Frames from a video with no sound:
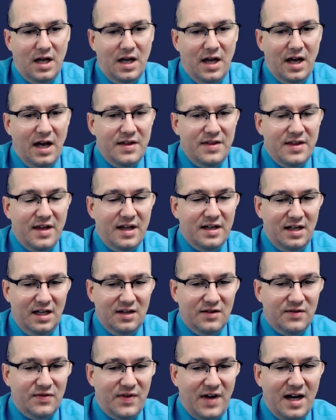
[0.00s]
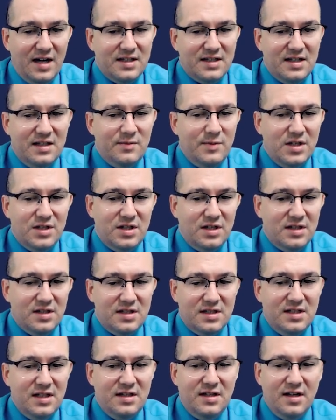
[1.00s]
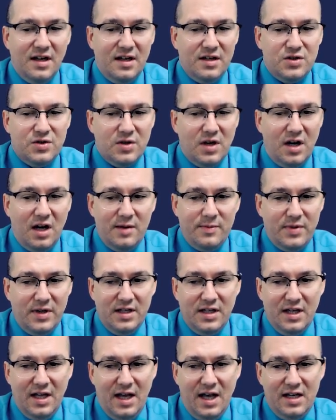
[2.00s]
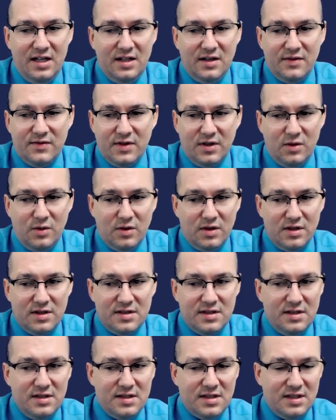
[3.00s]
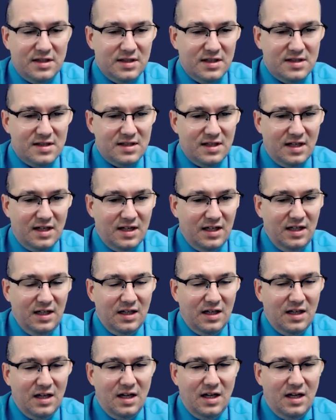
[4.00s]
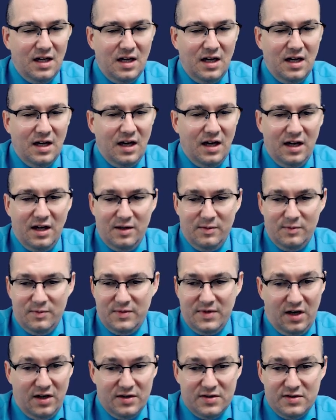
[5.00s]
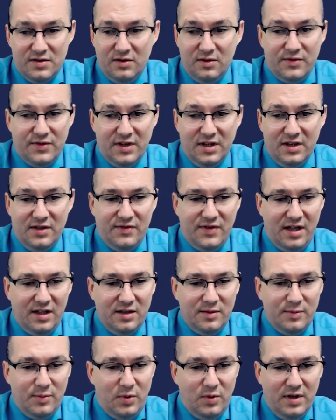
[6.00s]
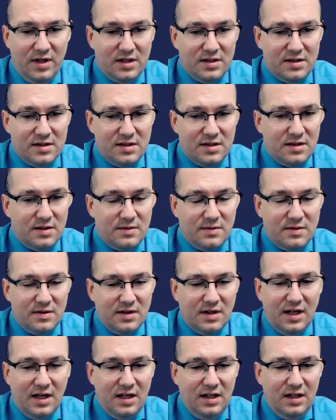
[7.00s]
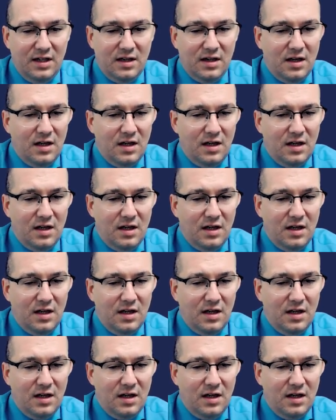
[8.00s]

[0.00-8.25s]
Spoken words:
And then in fact, admissions did not drop in any of the courses in the study. Also a very valid point, okay?